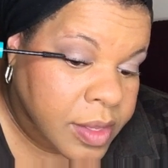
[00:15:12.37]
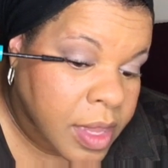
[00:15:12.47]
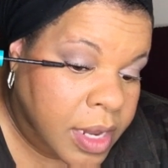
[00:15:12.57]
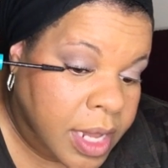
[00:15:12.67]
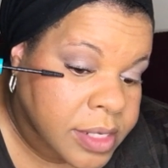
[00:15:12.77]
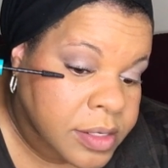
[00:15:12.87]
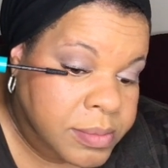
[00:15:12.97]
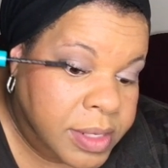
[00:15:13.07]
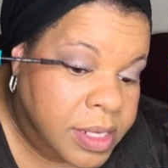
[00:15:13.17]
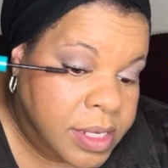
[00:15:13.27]
And I do
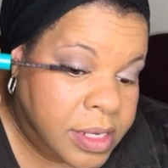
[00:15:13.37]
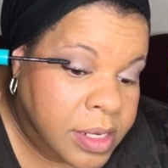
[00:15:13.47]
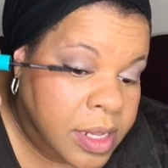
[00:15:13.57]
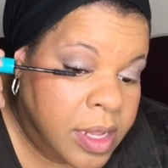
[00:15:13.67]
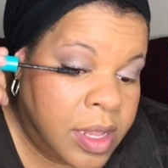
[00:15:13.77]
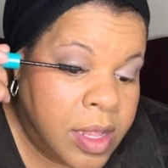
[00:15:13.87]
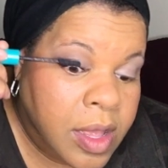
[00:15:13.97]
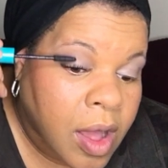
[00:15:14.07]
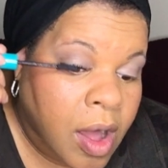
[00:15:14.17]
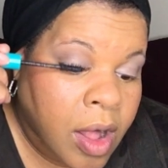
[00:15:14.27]
mean
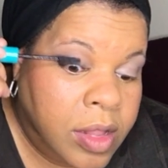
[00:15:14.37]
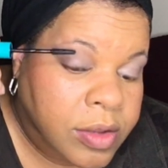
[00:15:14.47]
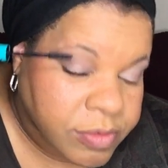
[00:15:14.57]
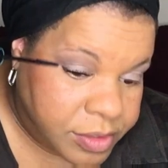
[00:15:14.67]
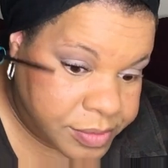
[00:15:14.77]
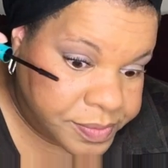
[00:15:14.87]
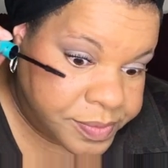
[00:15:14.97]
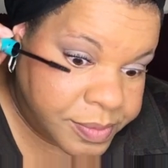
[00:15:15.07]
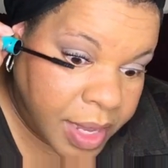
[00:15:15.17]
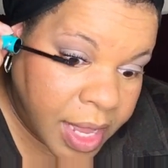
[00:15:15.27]
all over
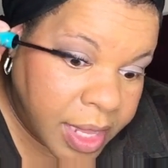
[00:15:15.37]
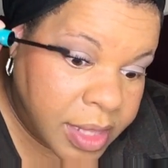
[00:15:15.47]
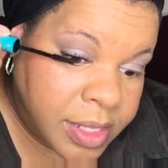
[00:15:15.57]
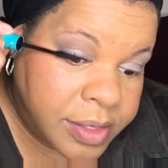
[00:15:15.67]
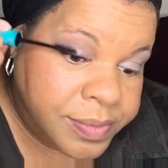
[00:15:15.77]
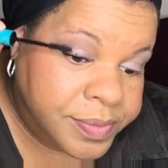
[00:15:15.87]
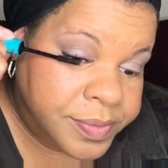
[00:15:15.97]
my eyelid.